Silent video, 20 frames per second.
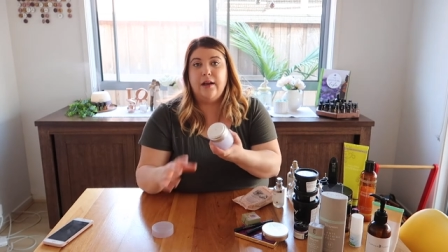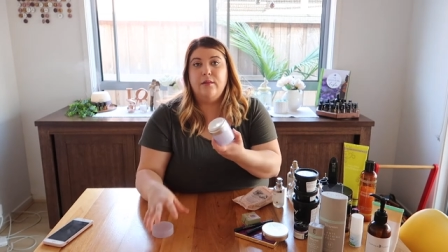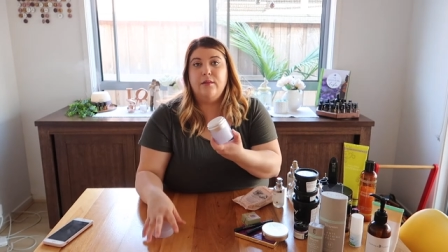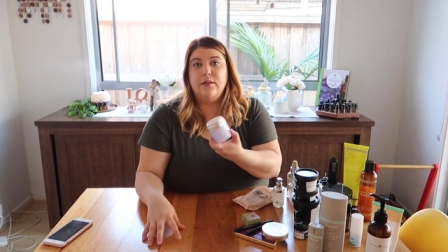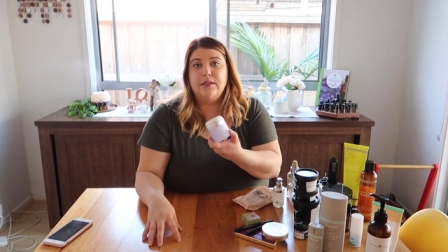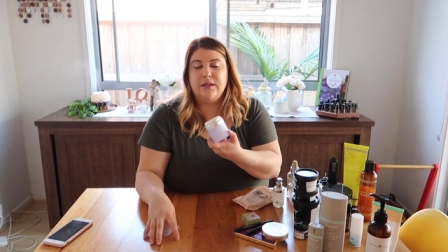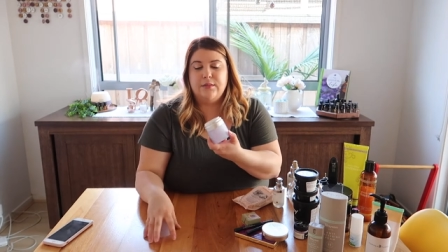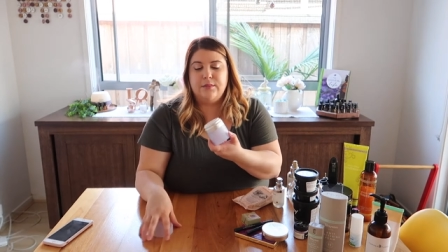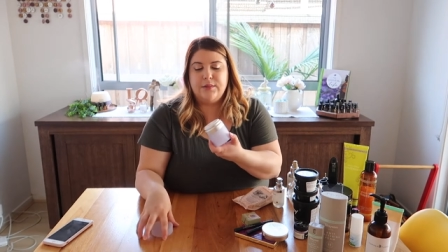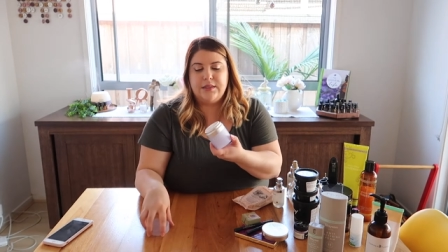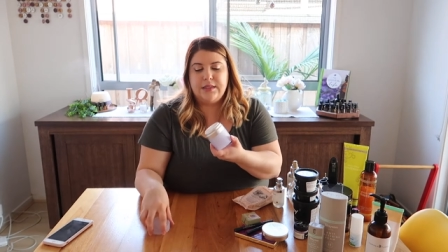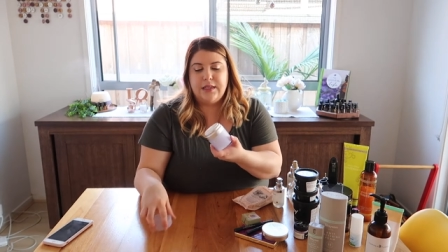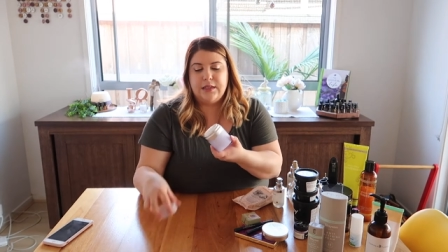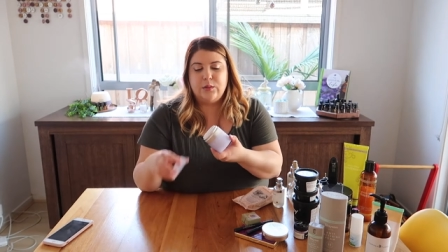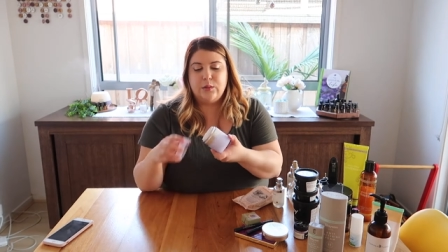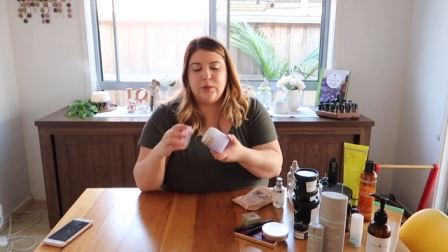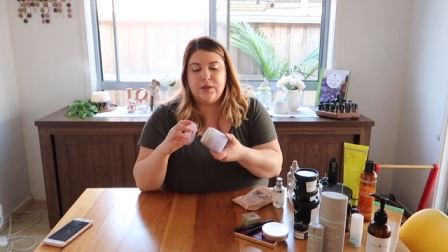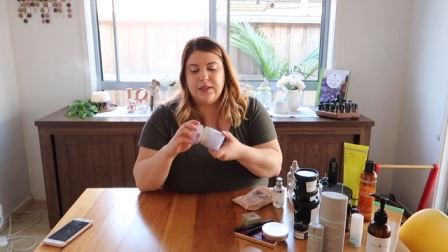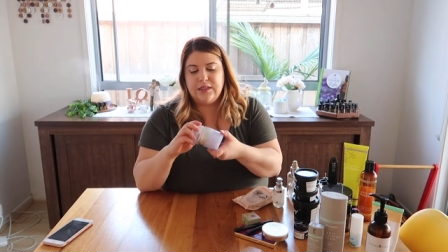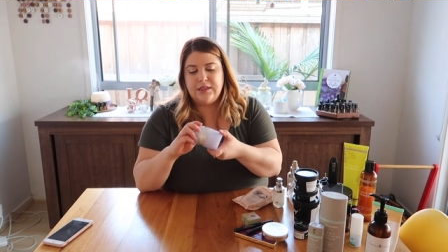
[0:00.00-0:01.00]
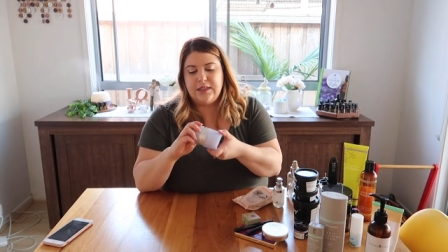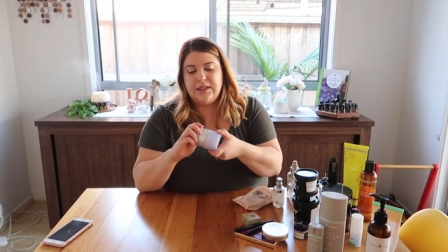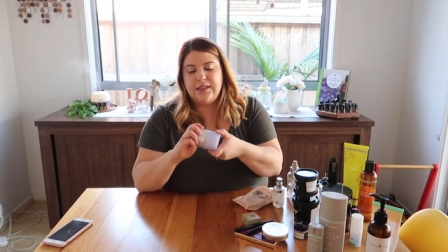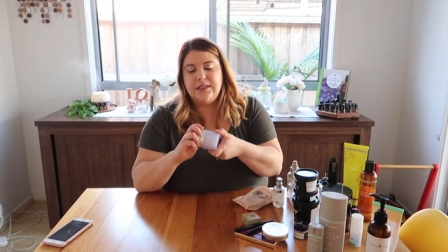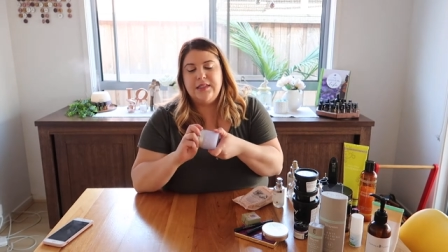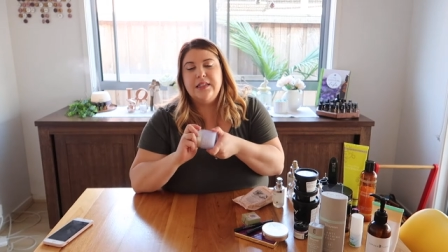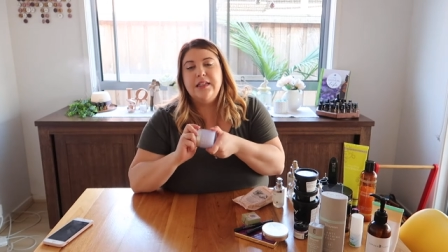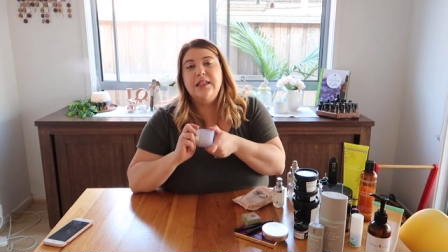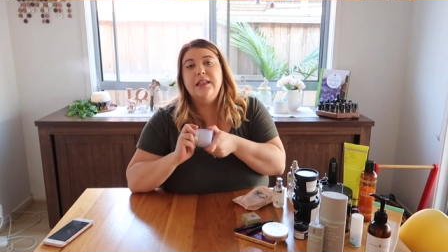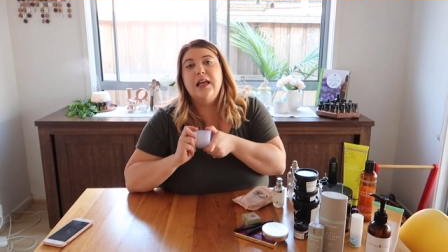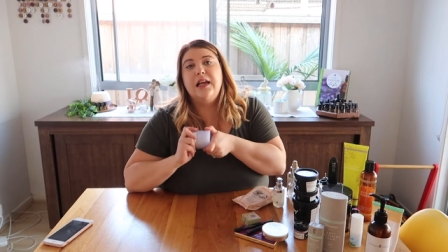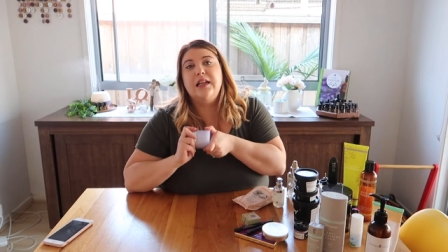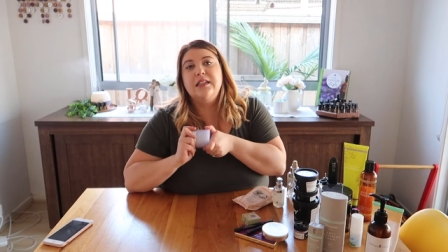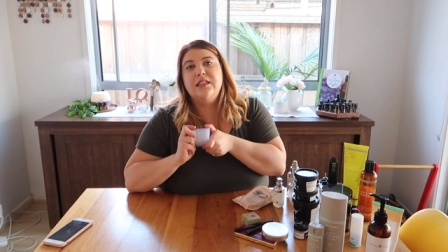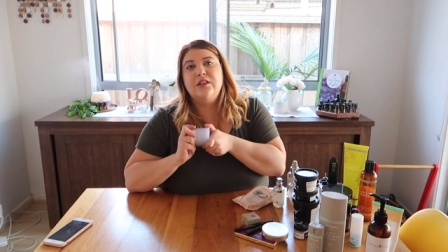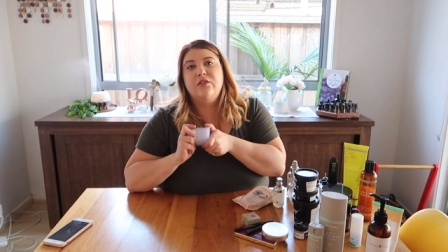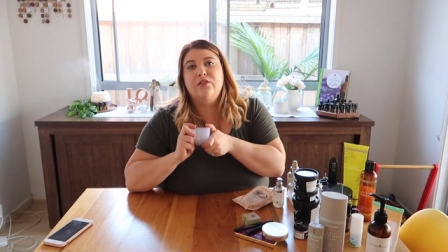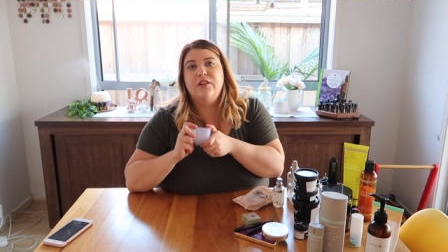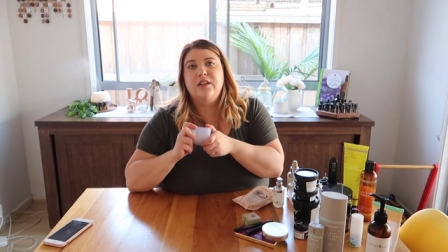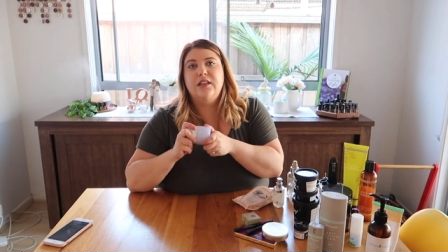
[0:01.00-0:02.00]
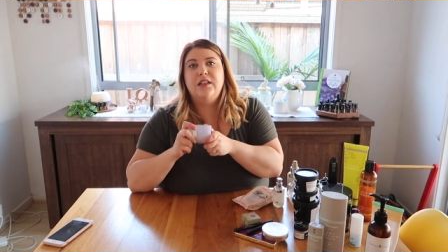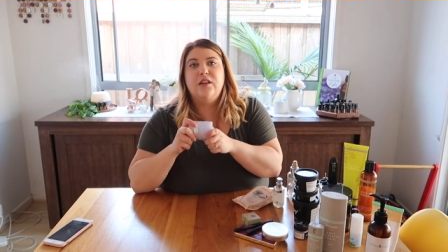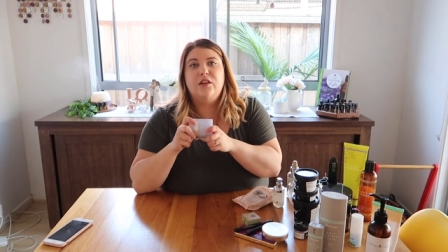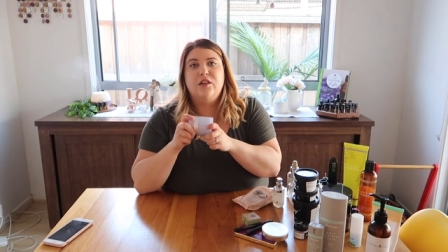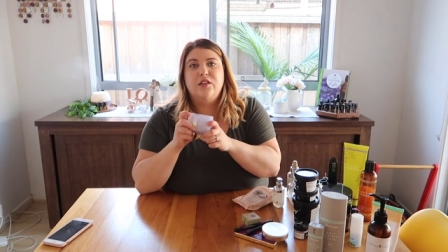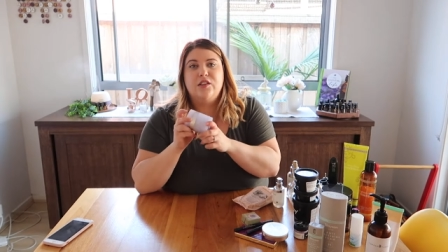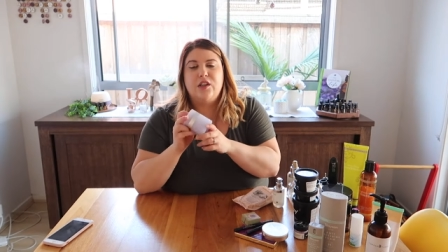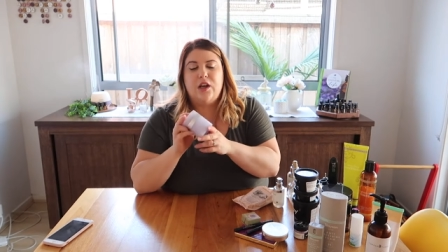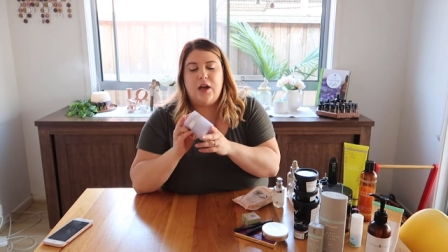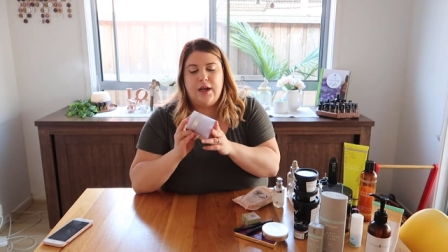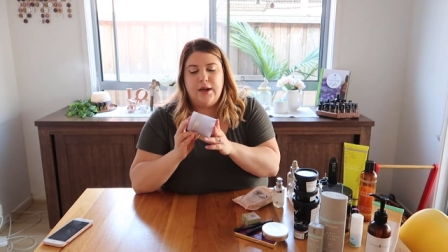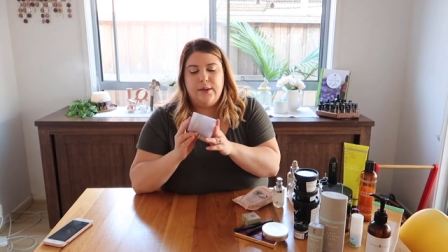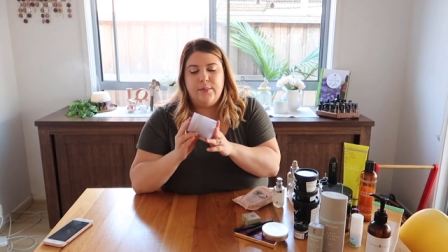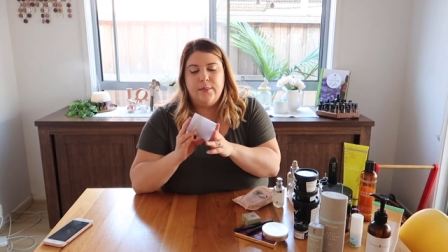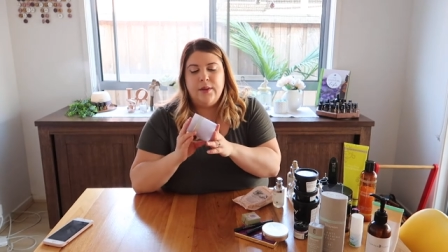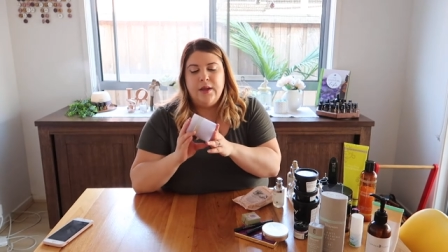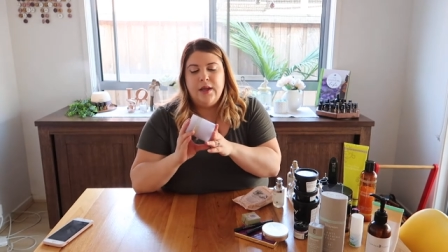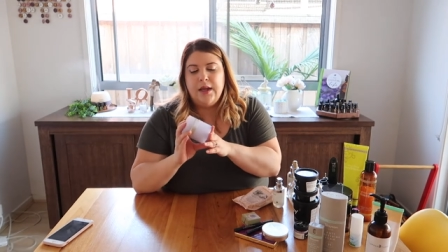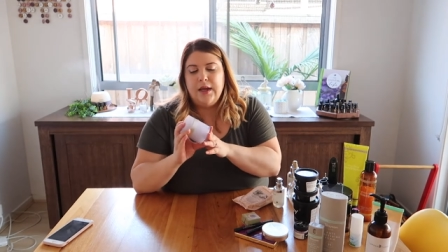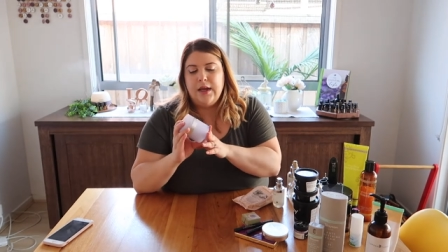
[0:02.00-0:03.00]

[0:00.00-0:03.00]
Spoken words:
I was obsessed with this. It did last a really long time,